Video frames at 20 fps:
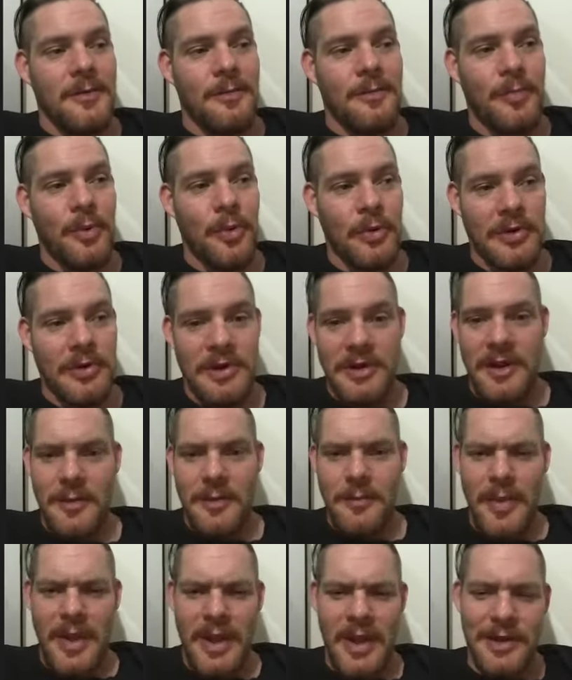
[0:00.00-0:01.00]
books can
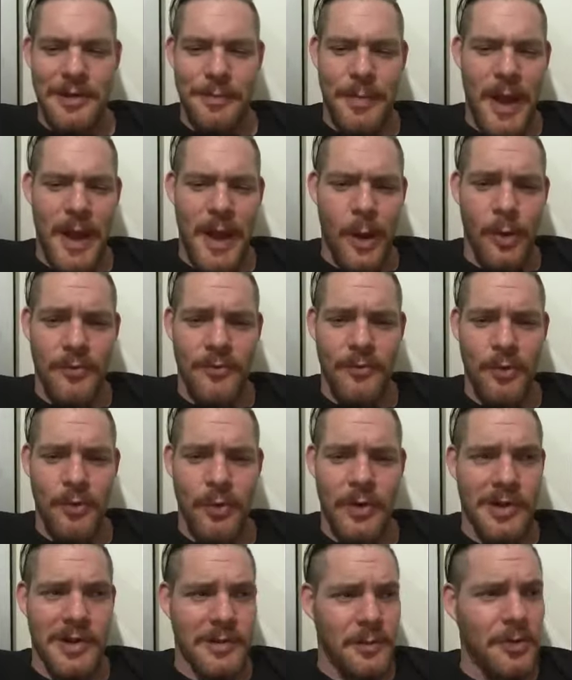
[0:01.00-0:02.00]
be as powerful
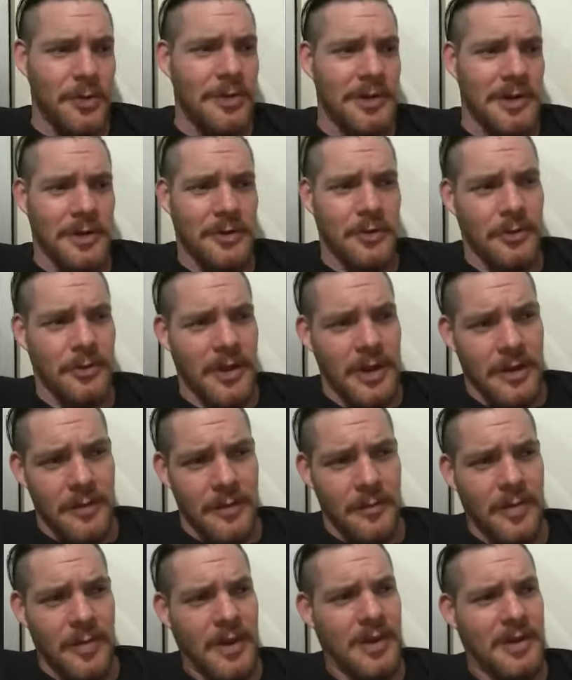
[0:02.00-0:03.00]
as music, or they
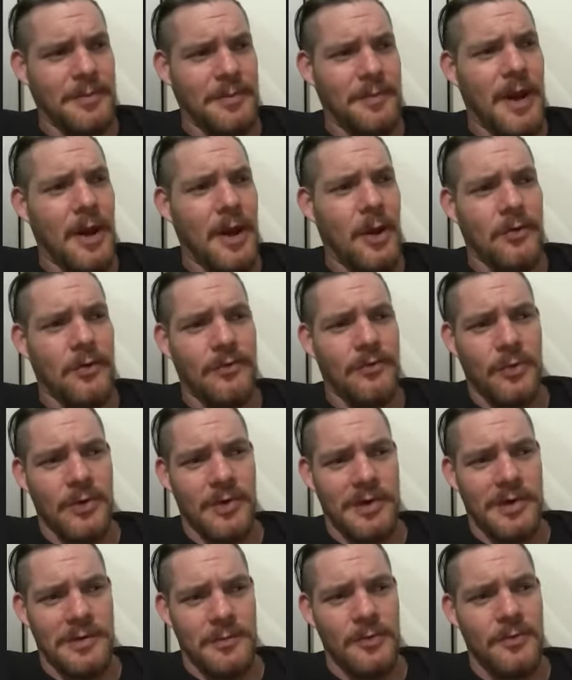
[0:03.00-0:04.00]
can be as powerful
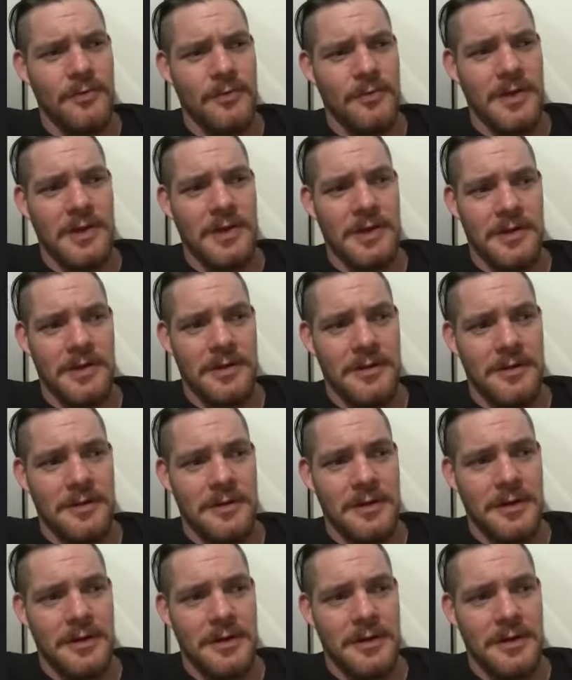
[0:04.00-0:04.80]
as movies.